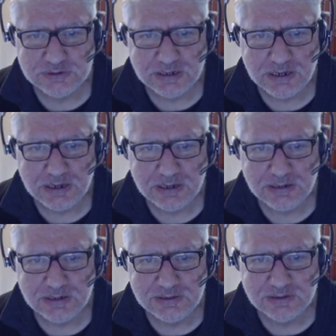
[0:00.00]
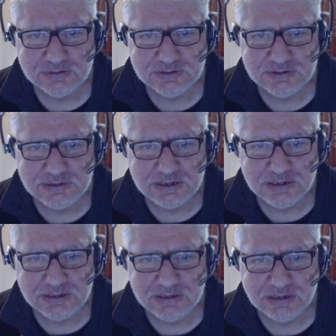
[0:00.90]
and it tells us the
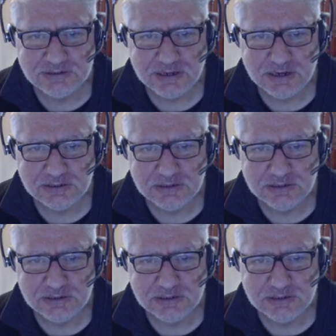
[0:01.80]
exact